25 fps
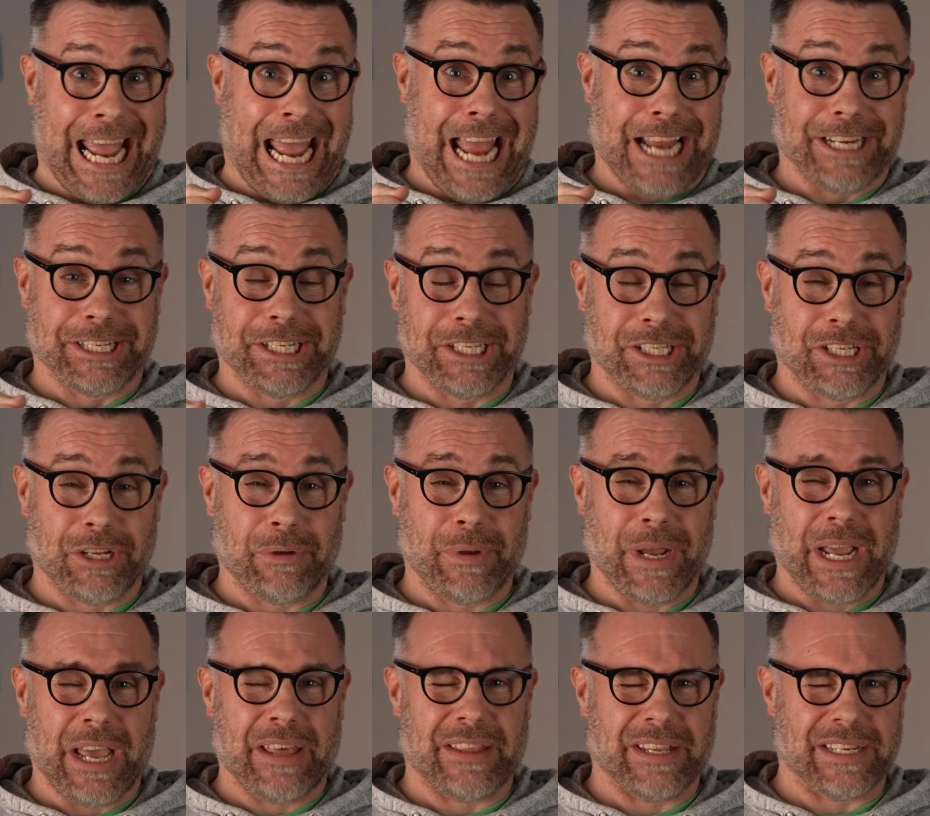actually do
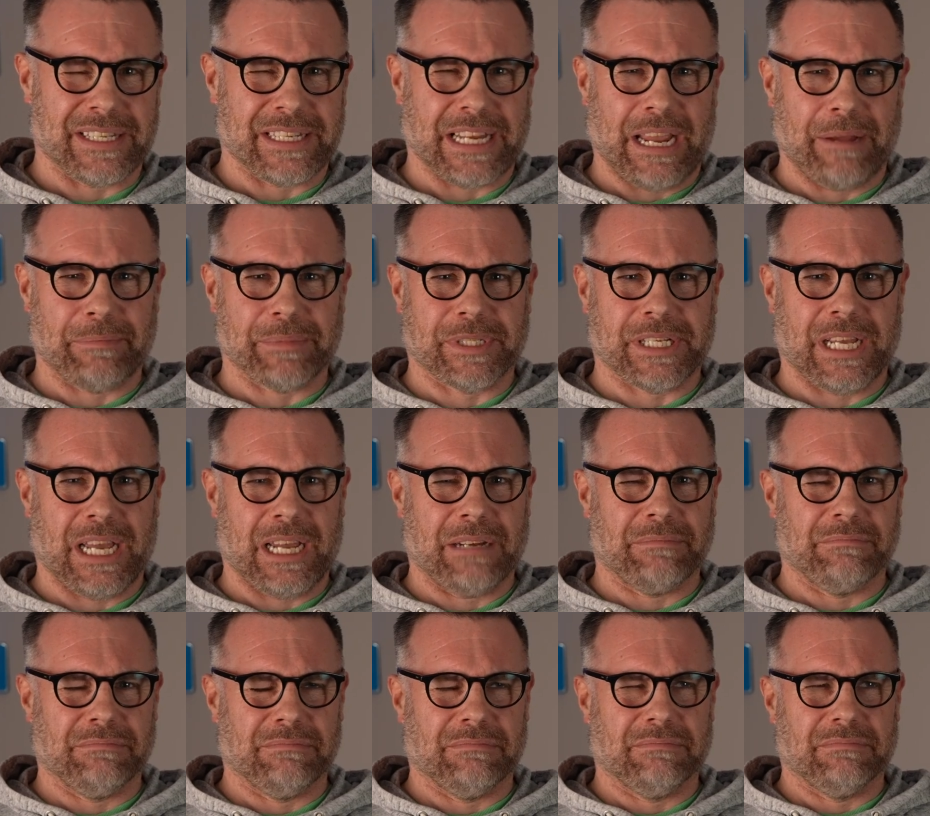it at the same
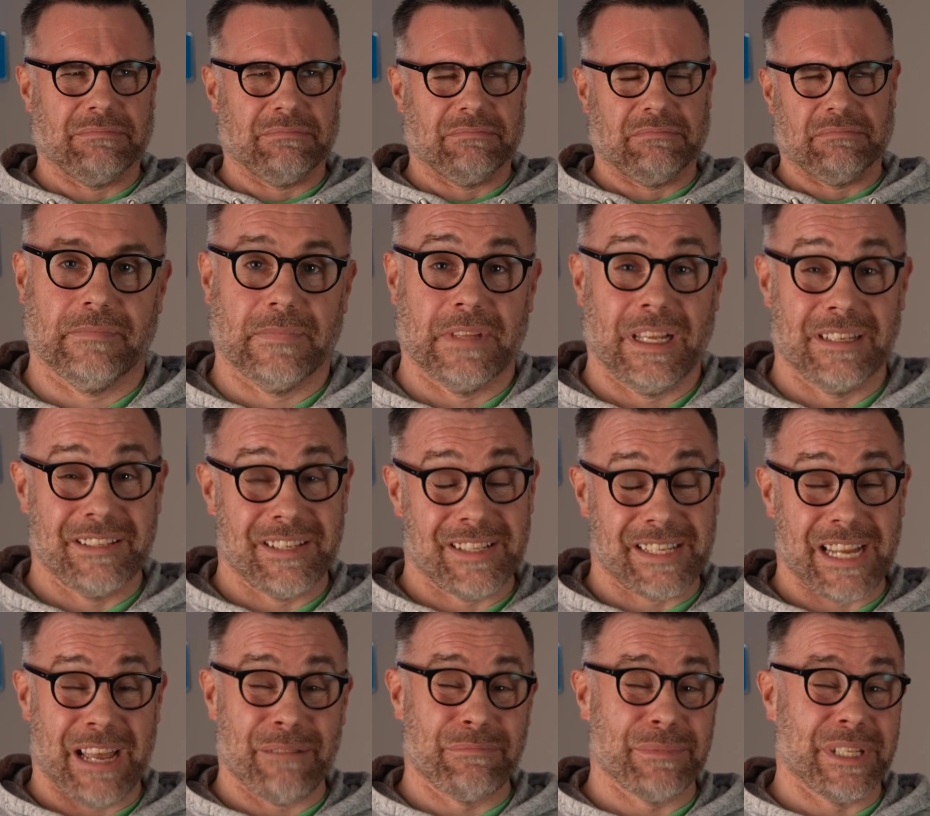time,
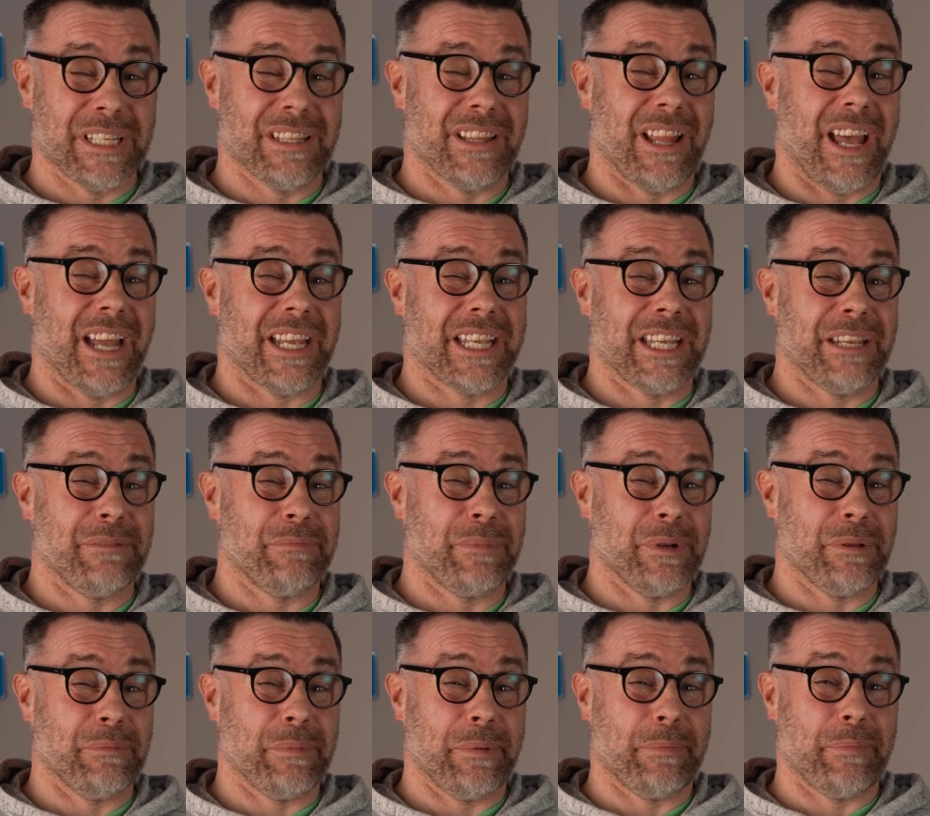sounding like it
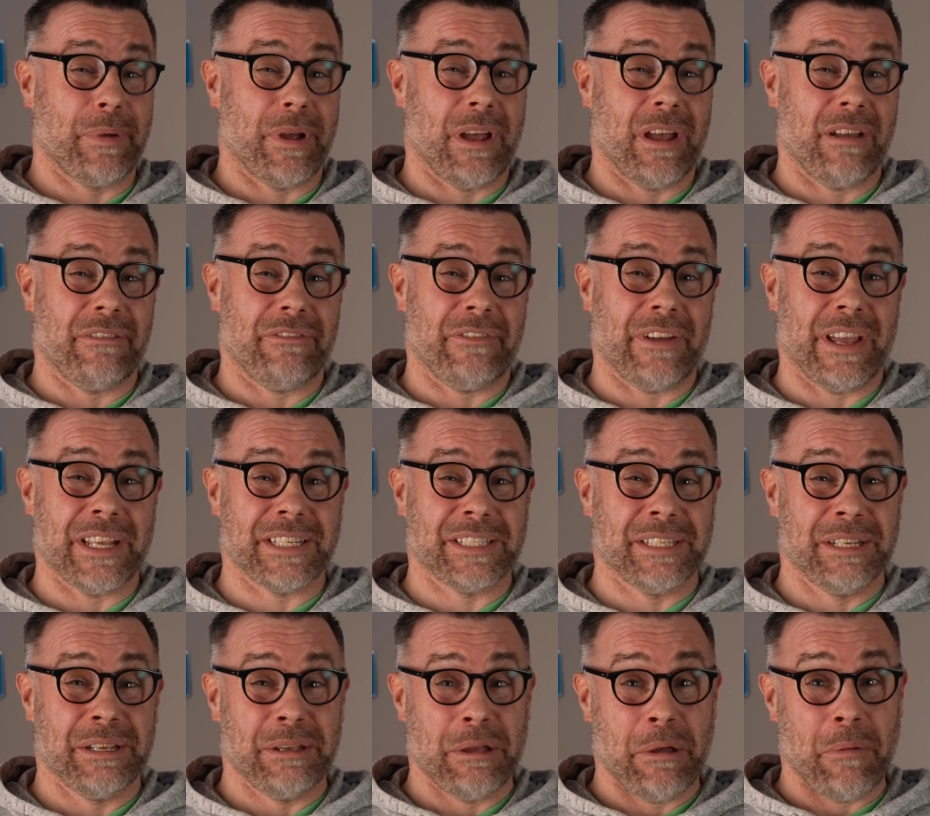will be
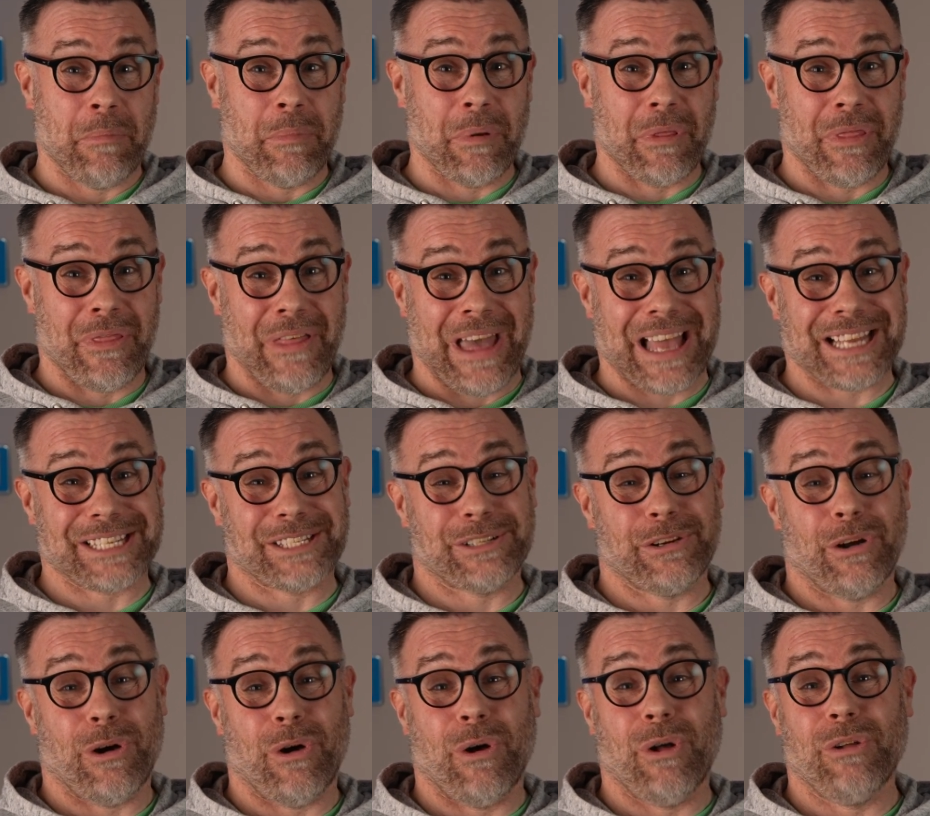perfect. But
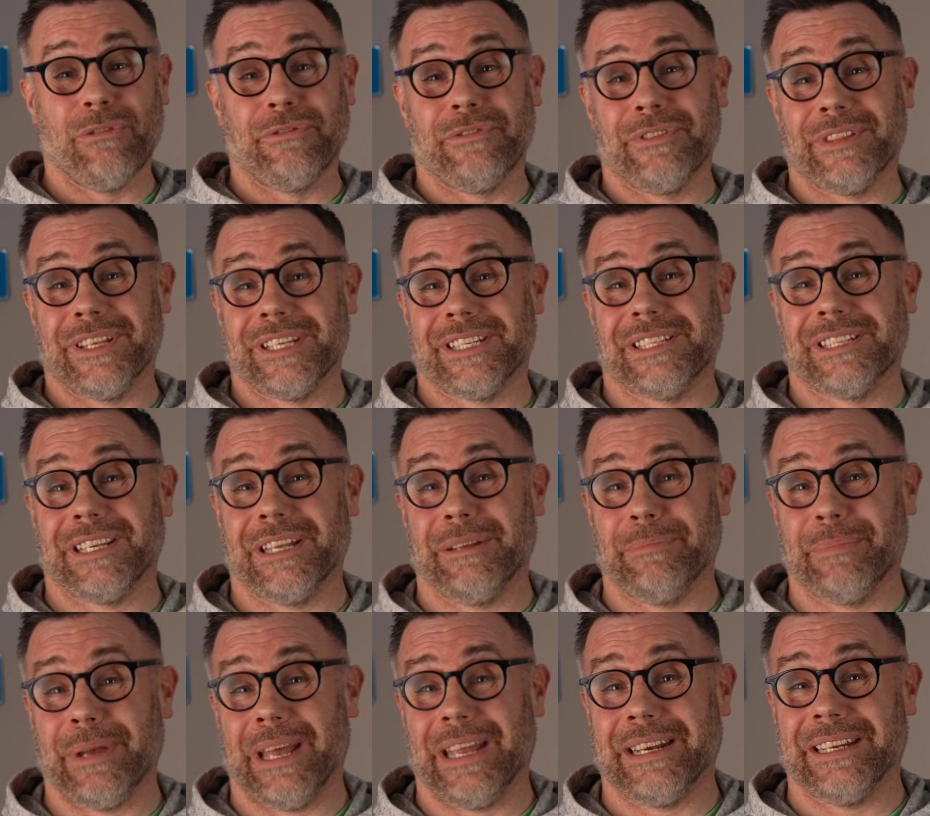that's not all for this
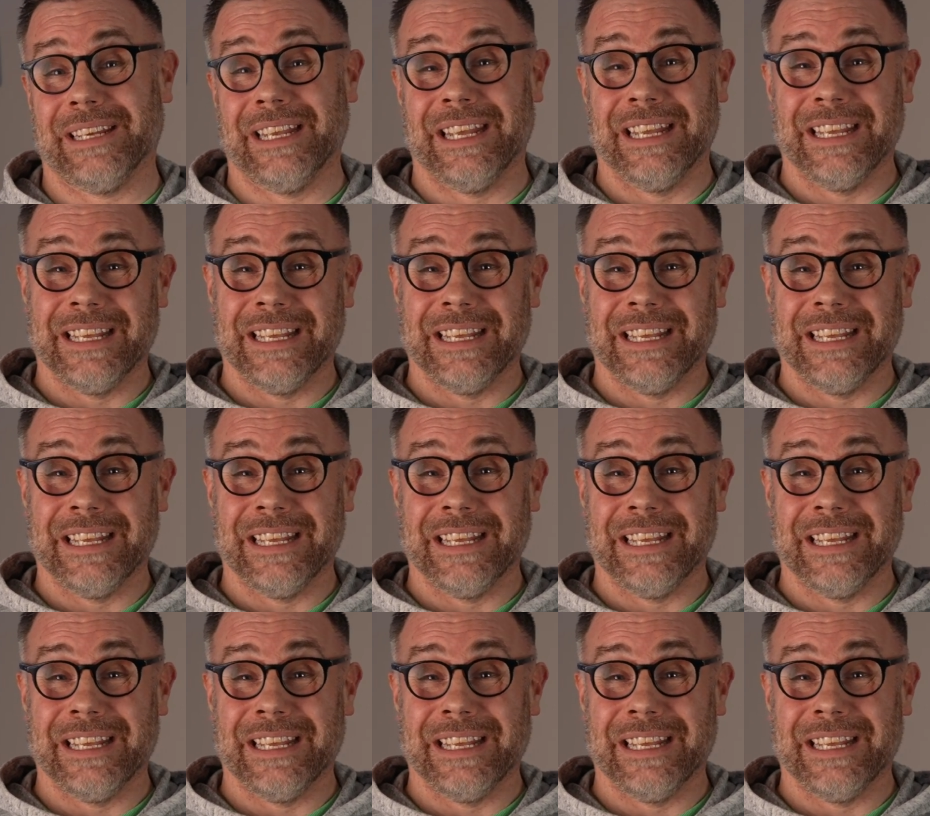seatbed.